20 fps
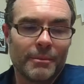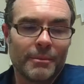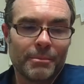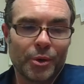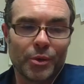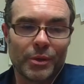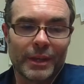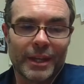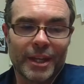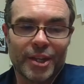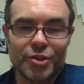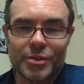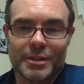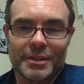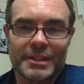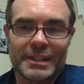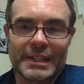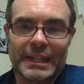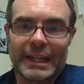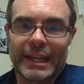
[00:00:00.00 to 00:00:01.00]
both
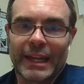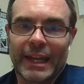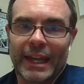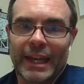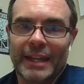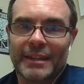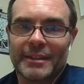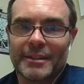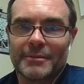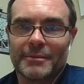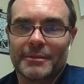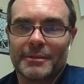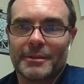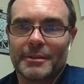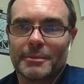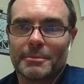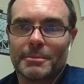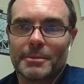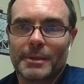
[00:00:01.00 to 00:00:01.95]
interesting and difficult